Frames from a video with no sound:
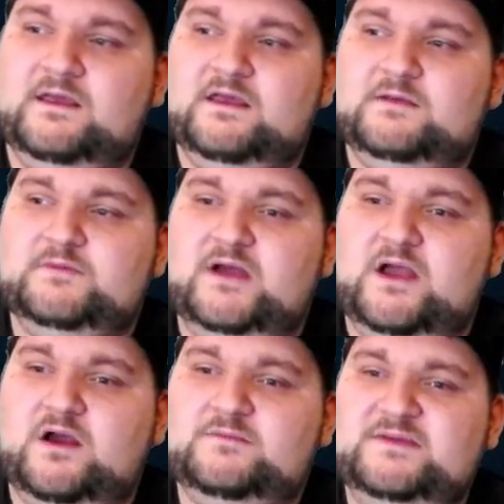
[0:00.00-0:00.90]
My
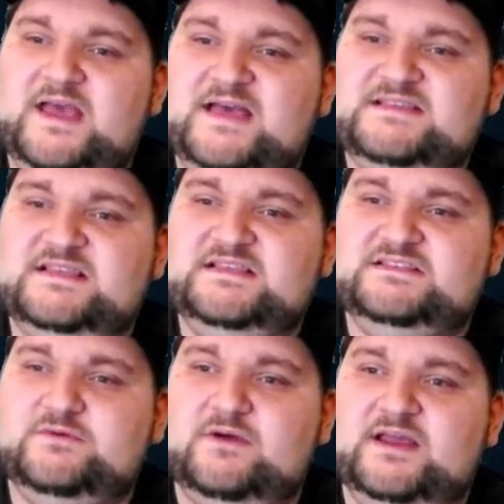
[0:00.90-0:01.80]
army as is
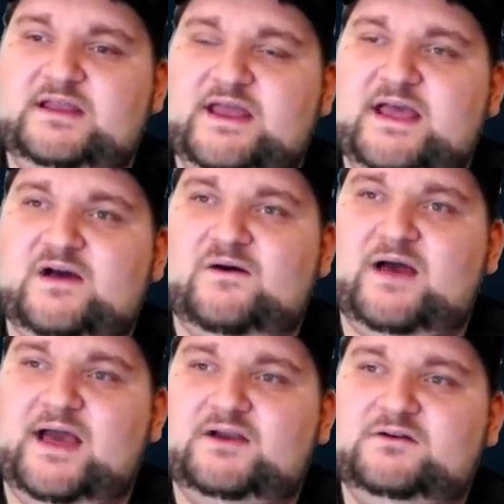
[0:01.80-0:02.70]
right now,
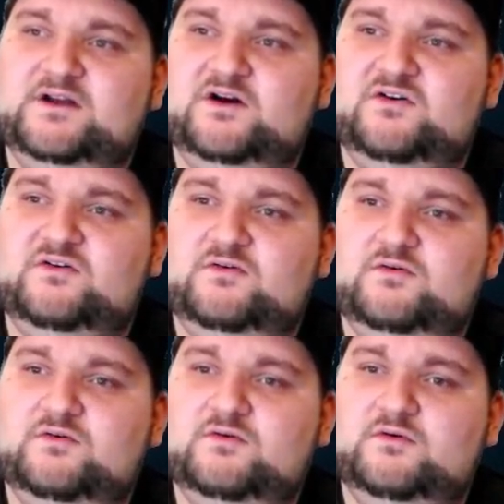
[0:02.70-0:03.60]
I don't know
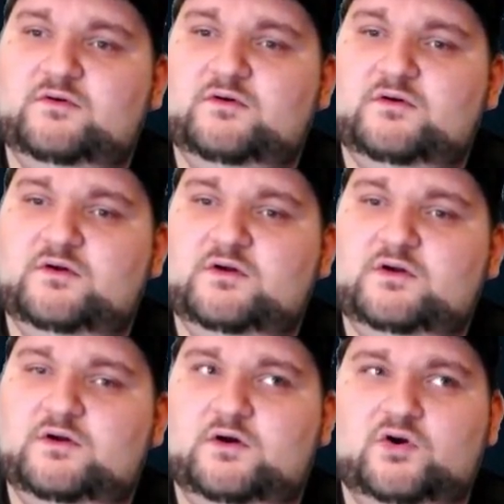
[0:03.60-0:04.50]

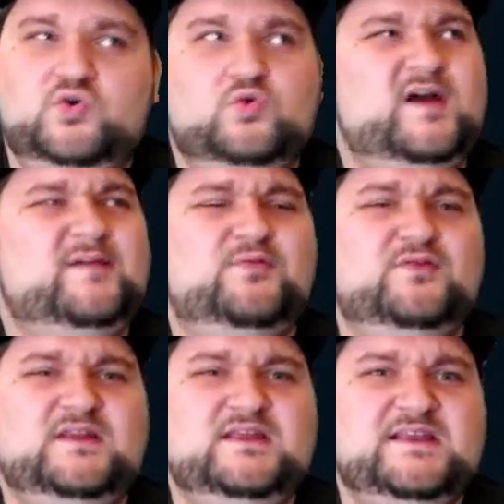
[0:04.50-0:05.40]
who I put
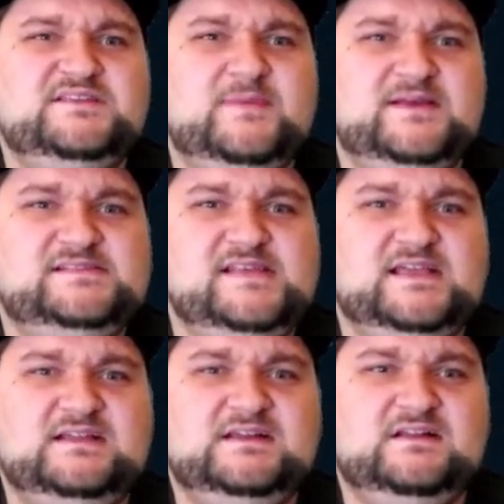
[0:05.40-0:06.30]
in as my
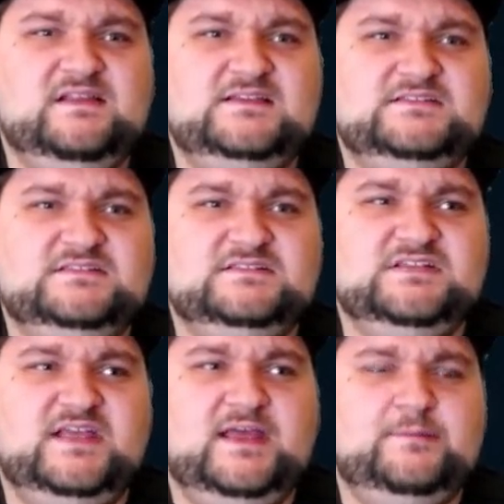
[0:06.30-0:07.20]
second Galatian
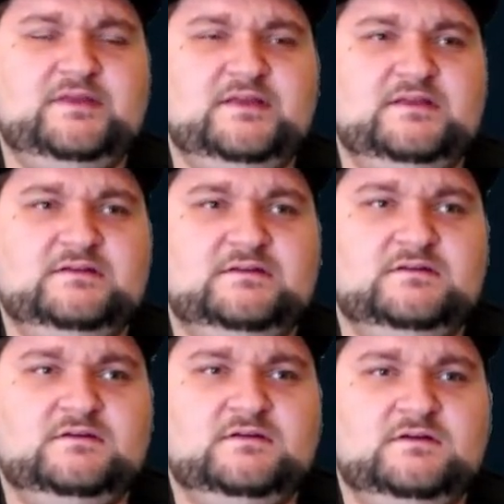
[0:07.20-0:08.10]
champion.
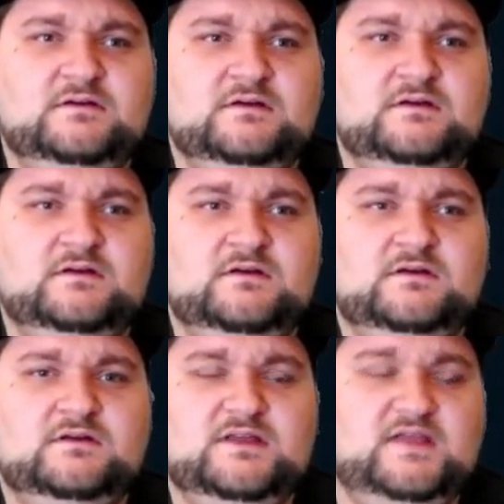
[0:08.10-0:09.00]

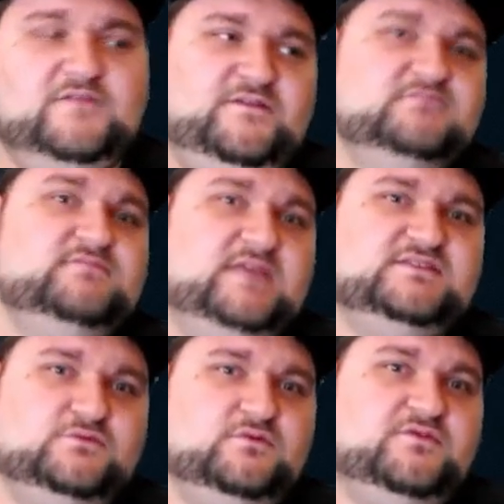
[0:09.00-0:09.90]
If it gets
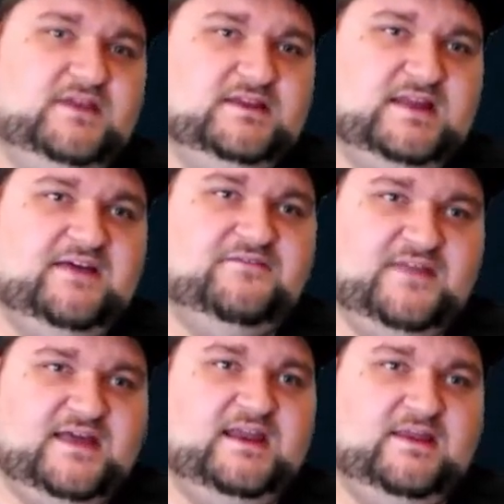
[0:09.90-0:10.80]
ruled they can have
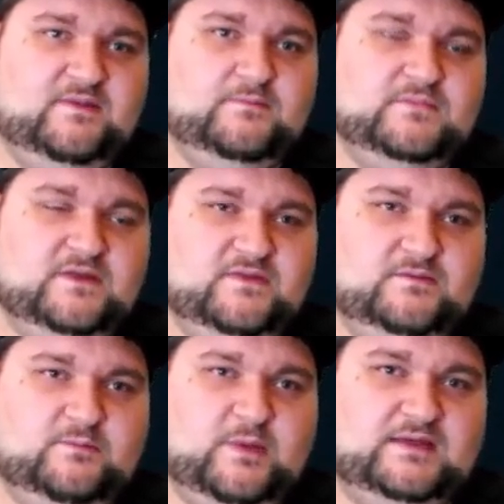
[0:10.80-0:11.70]
that and the
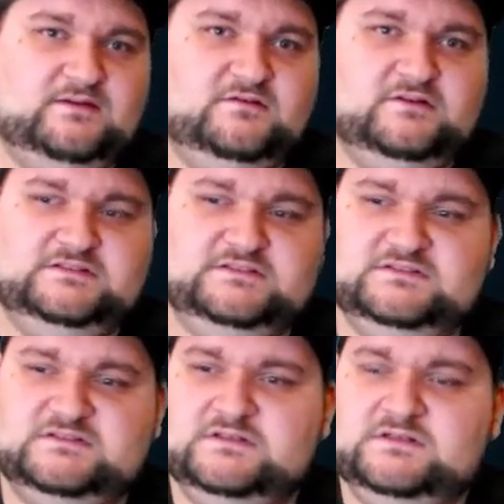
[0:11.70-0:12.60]
pet creatures.
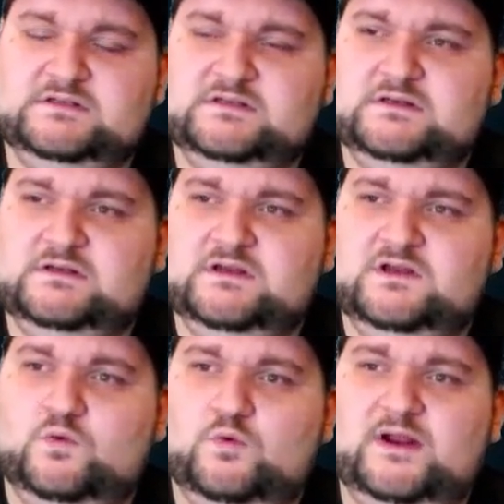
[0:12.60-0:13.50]

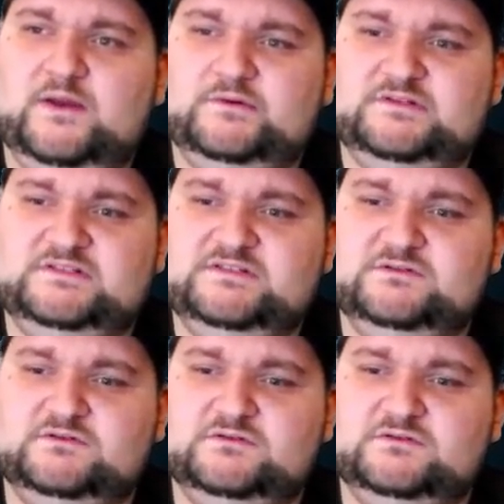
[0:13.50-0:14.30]
What I would do,